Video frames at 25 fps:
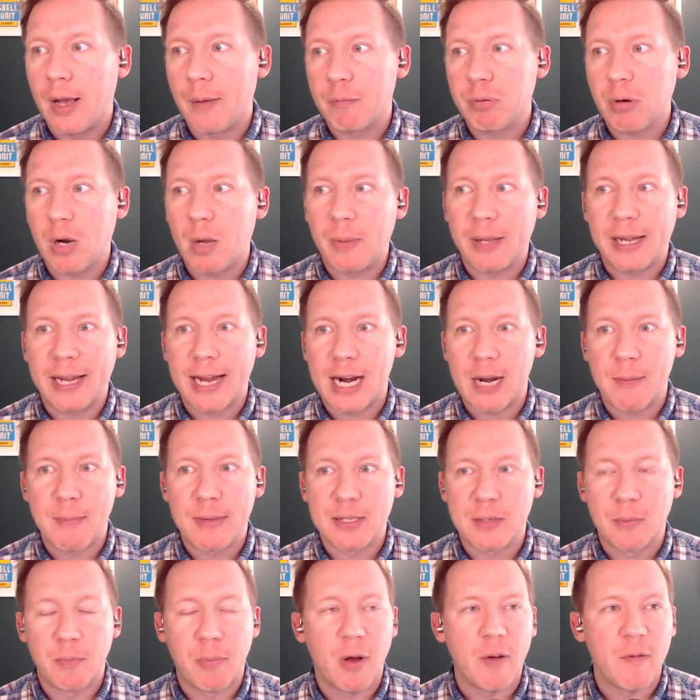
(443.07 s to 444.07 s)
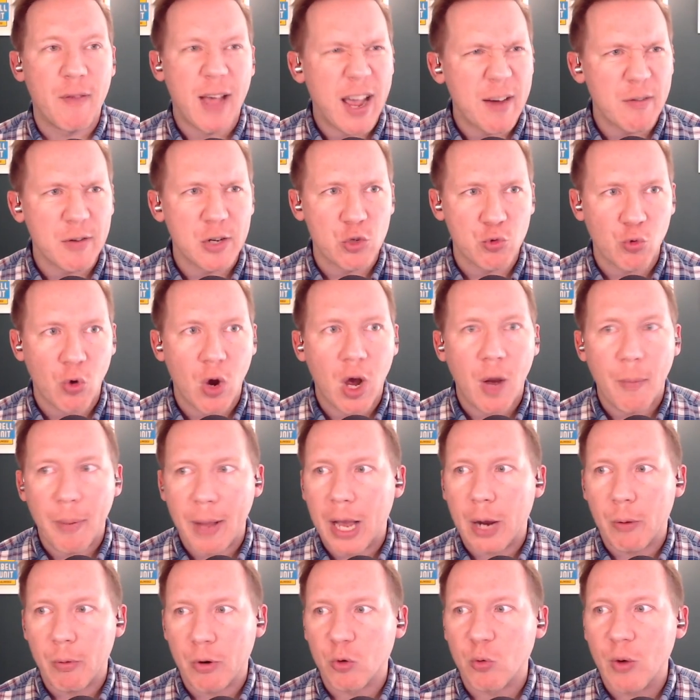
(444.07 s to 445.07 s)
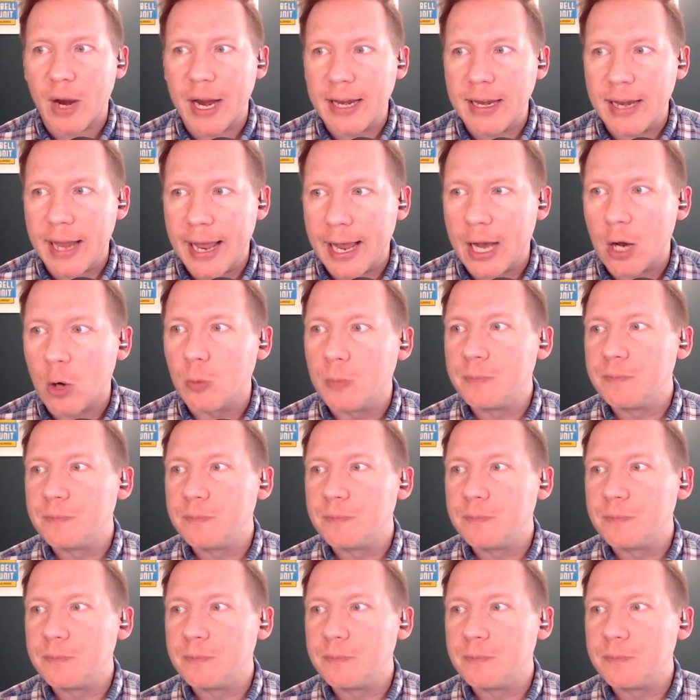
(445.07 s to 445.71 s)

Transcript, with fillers: Probably got him as above average raw power right now.